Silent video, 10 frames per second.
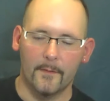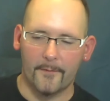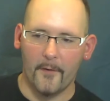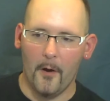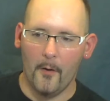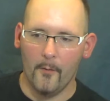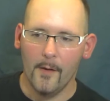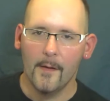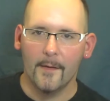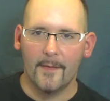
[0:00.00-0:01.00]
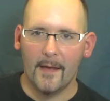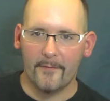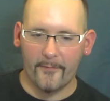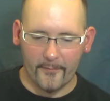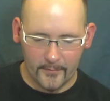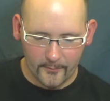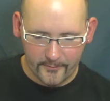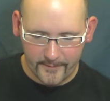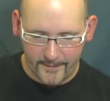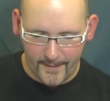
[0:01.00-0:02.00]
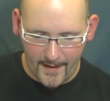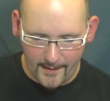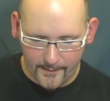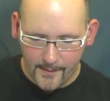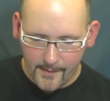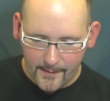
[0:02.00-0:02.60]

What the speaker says: So that's a solution to that.